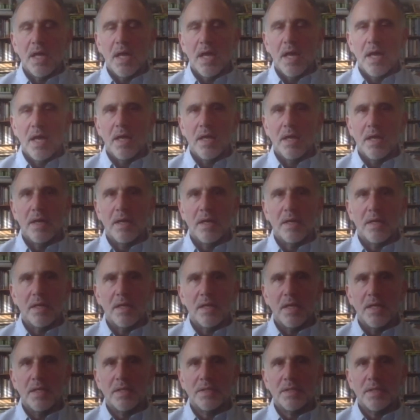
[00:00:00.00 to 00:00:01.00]
And
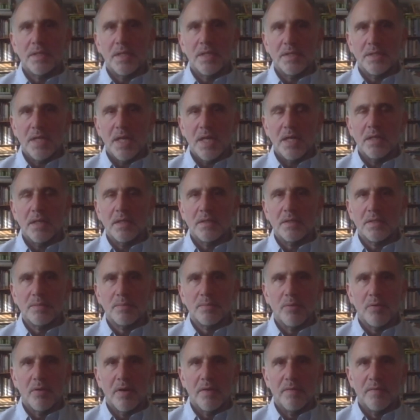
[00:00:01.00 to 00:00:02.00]
it's had the
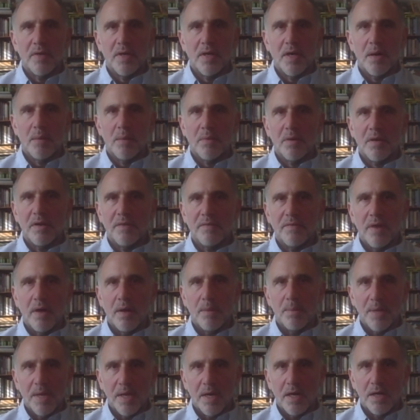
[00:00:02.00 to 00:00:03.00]
support of a number of
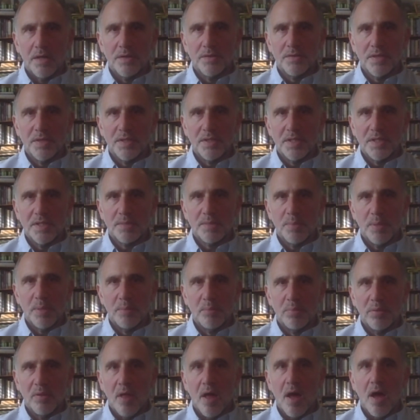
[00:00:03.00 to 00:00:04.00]
developing countries. It's
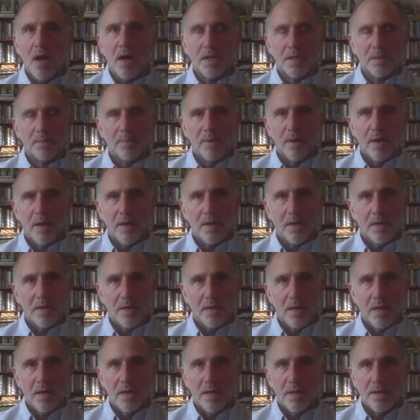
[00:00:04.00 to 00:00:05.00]
been blocked by
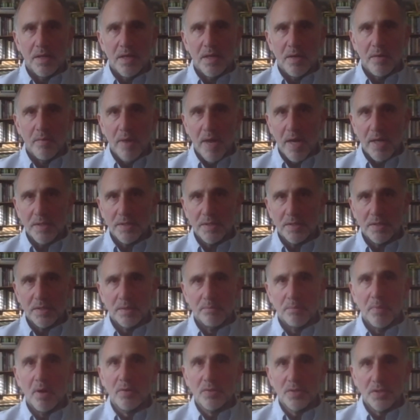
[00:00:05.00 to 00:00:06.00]
the U.S.
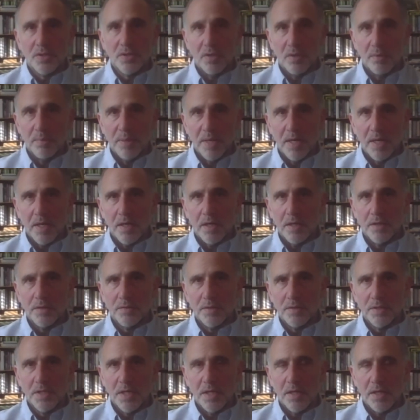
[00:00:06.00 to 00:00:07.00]
and most European
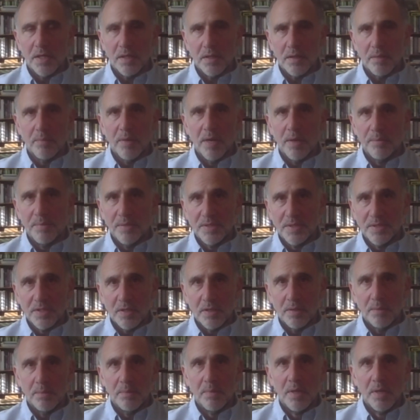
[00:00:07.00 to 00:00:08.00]
countries. I think there might be
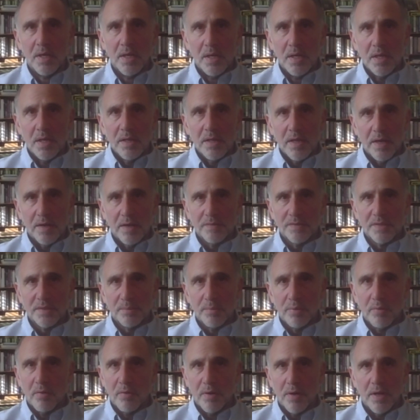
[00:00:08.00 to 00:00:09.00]
some that have
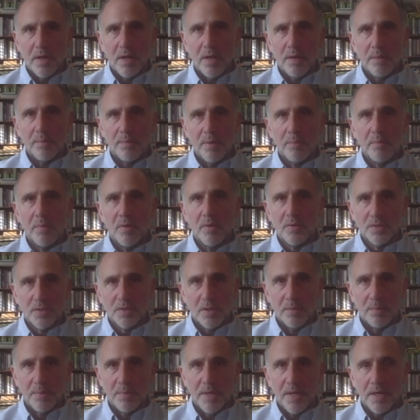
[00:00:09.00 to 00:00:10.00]
supported it, but
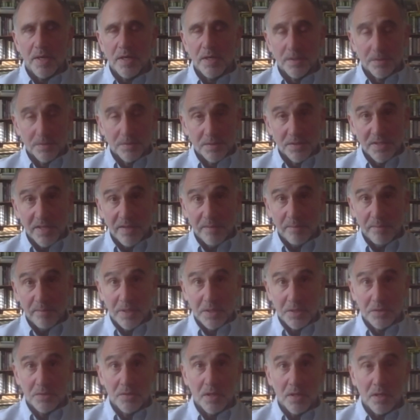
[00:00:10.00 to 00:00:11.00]
most European countries, they have
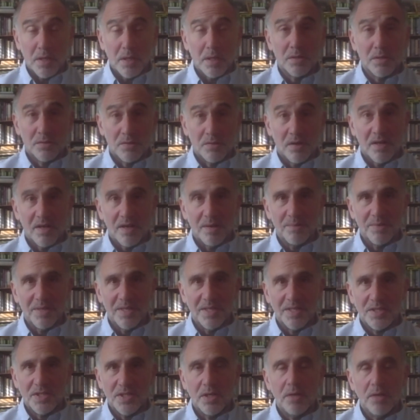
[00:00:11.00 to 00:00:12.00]
big drug
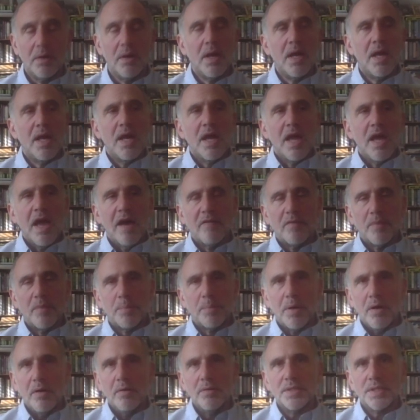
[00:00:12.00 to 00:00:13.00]
companies too, have
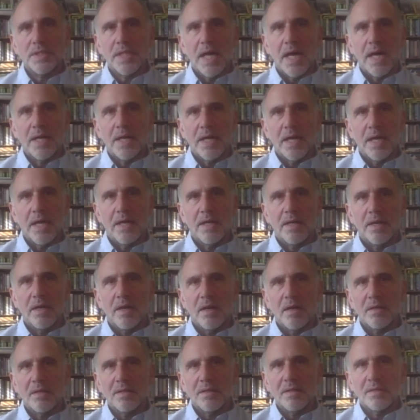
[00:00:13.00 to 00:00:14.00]
opposed that. And
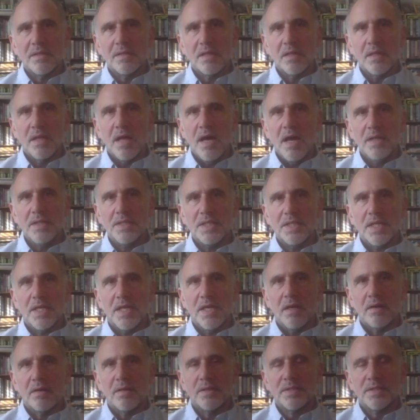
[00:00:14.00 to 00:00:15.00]
the logic
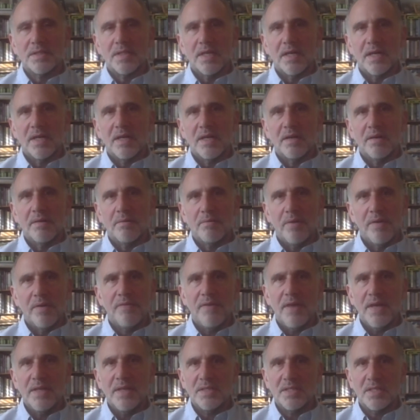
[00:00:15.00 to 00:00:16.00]
here is that we
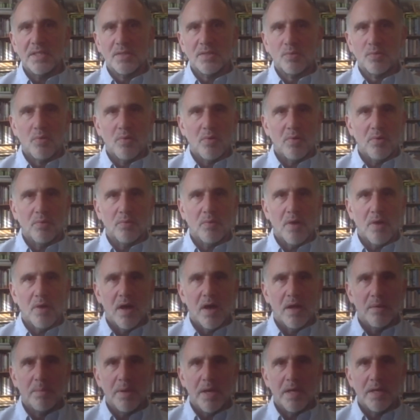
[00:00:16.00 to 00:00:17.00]
face this
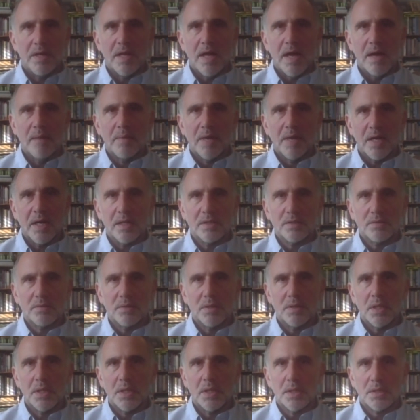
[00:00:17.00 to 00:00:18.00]
worldwide pandemic. It's
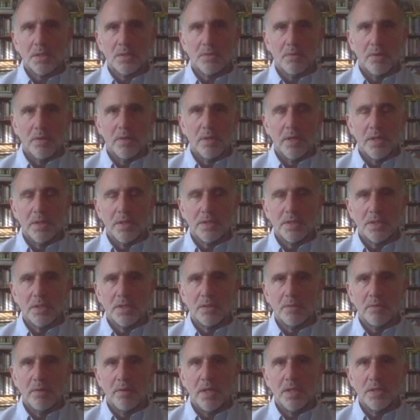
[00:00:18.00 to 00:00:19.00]
really an extraordinary
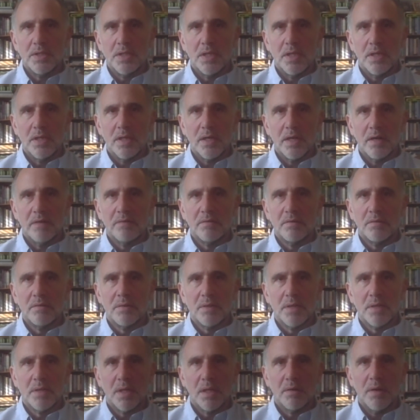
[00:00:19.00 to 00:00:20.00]
situation. I think everyone
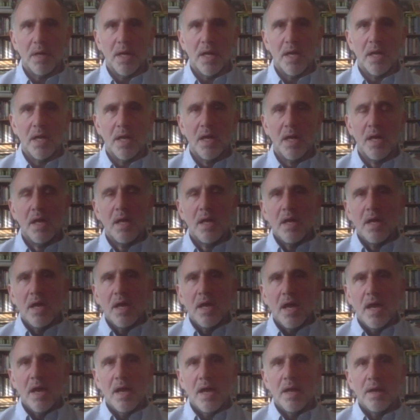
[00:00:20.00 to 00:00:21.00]
would agree.
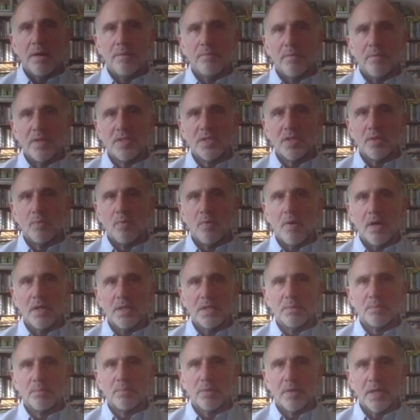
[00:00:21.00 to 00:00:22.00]
And we should
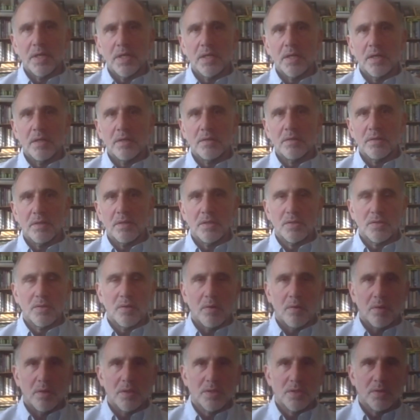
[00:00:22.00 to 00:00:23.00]
want to bring it under
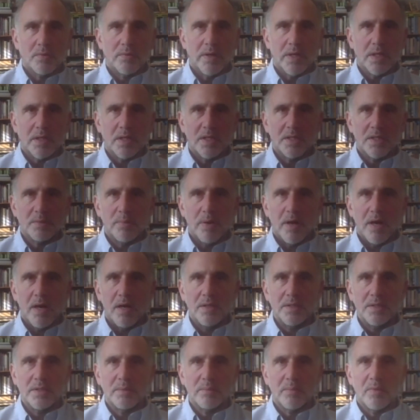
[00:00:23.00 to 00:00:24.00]
control as quickly as
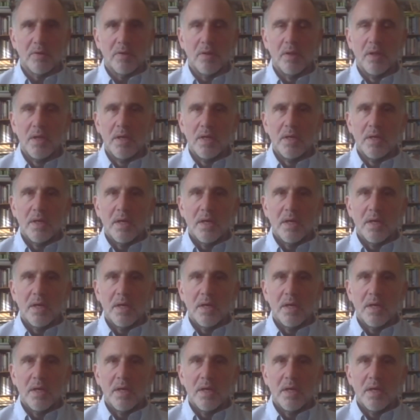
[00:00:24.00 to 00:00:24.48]
possible.